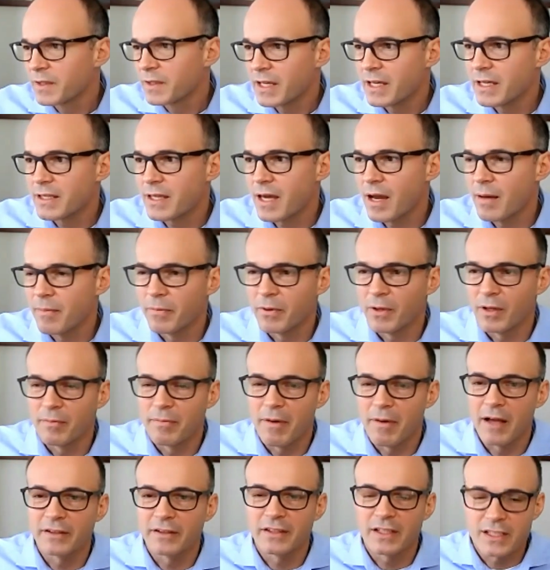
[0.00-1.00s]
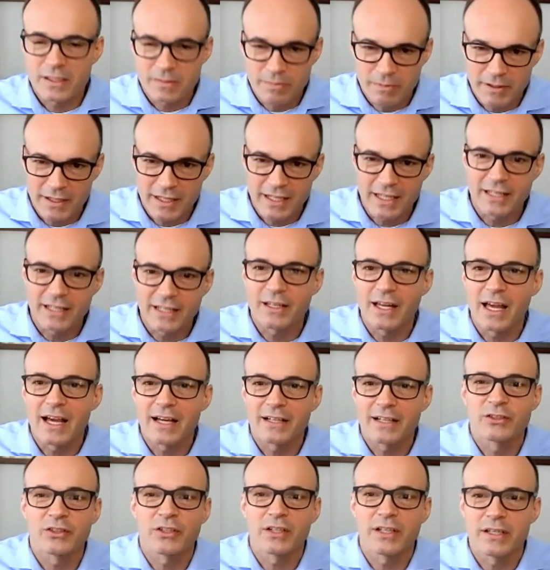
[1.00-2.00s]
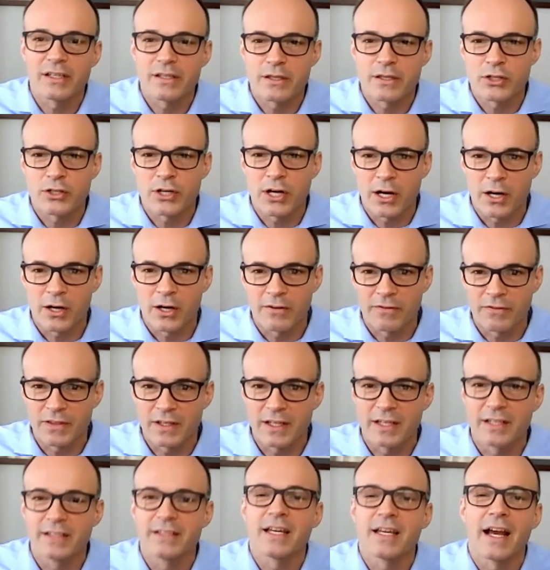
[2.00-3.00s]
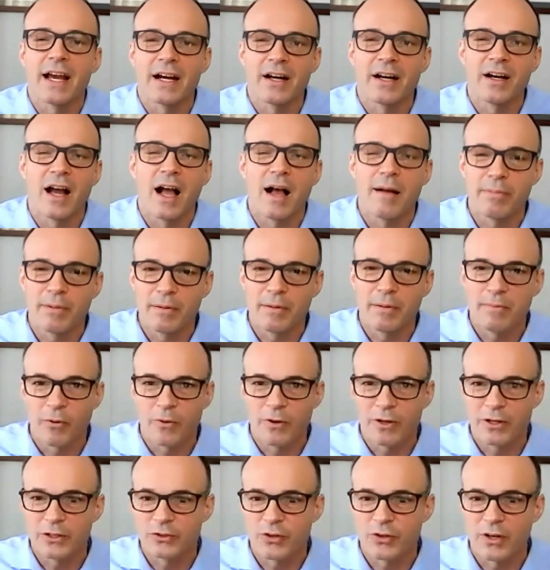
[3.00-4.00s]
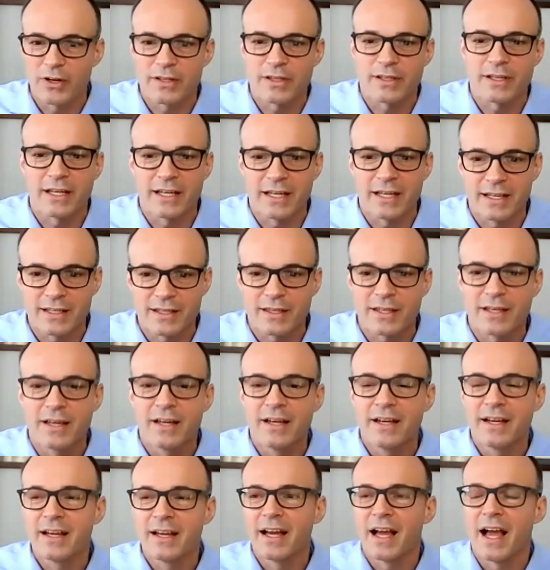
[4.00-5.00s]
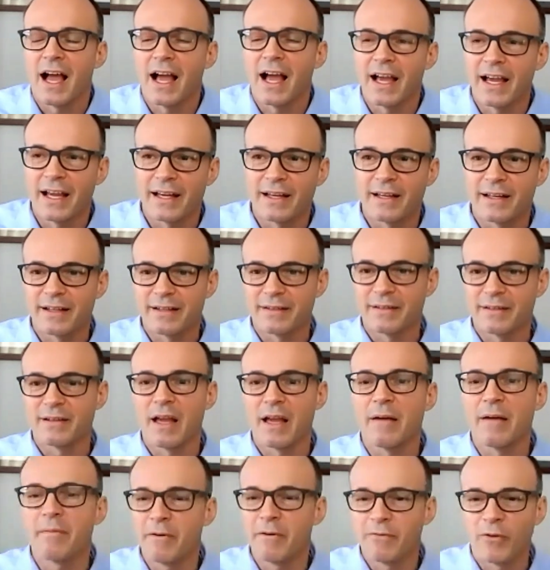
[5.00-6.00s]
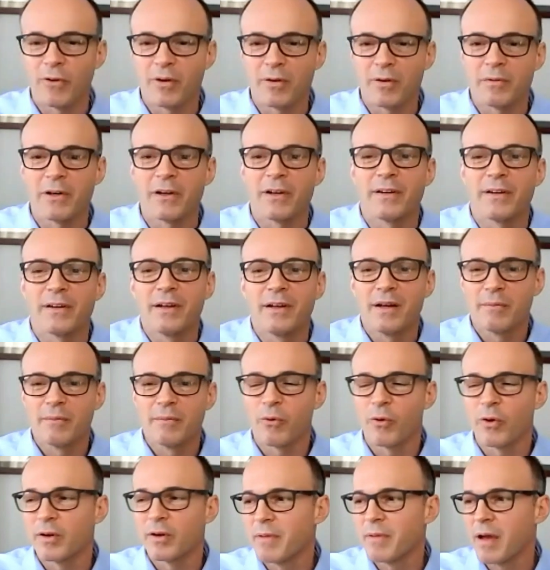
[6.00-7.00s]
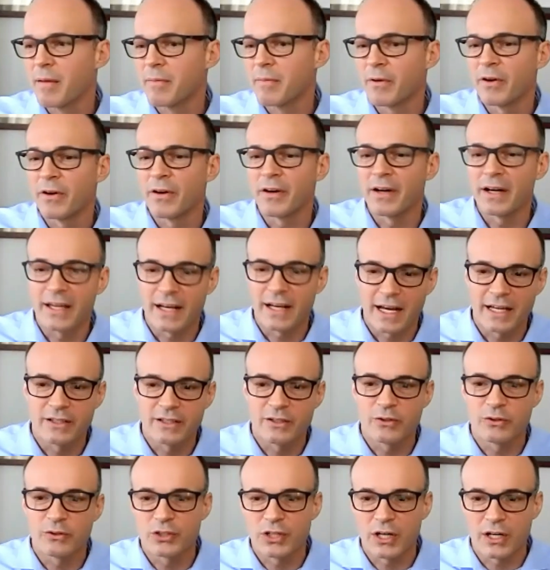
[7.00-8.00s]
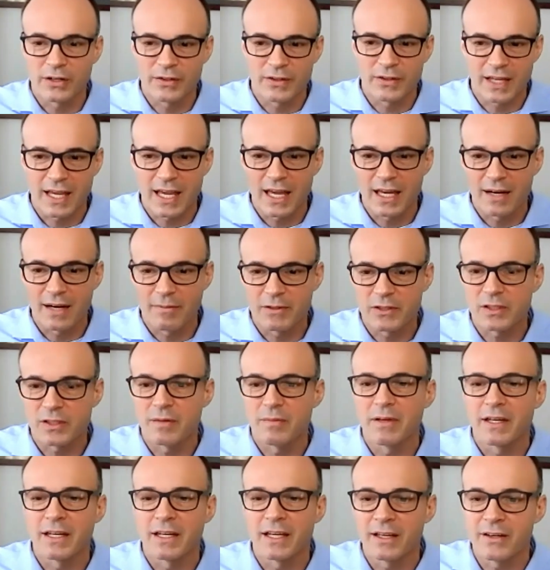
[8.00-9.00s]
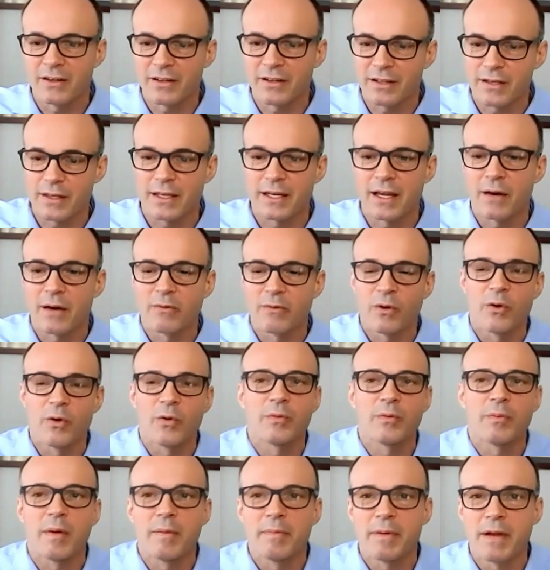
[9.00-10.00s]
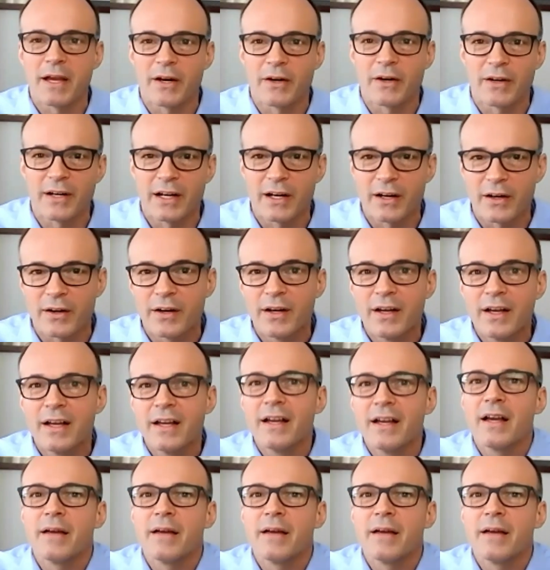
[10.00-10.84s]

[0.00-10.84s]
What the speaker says: he's humble about this, but he actually is chair of the entire AHPA Board of Trustees. I am a former board member and I do chair of the Cannabis Committee. You can see I roll with my banner here.